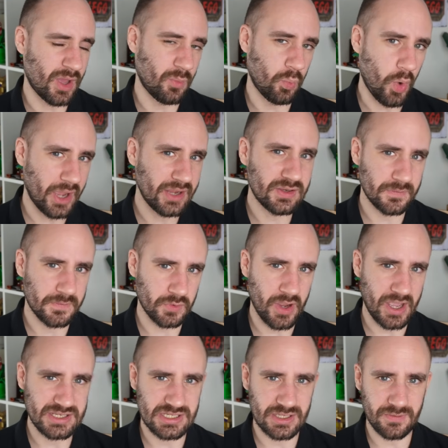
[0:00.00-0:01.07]
a wider
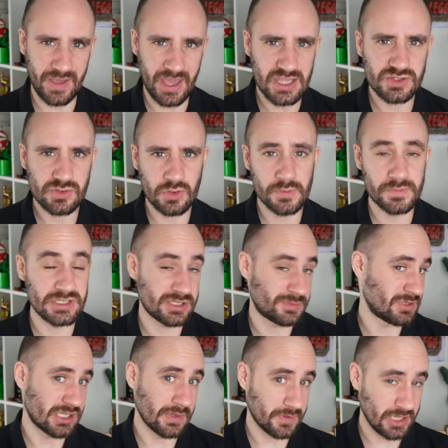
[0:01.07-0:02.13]
variety of age groups,
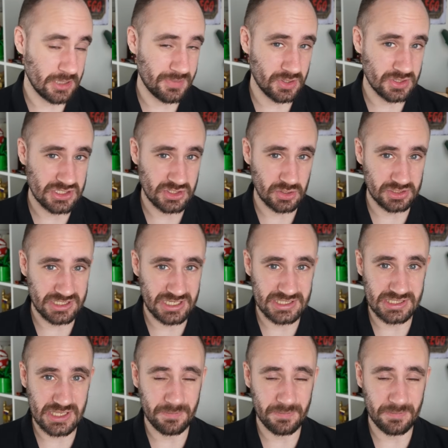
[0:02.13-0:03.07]
specifically because it's on Disney+,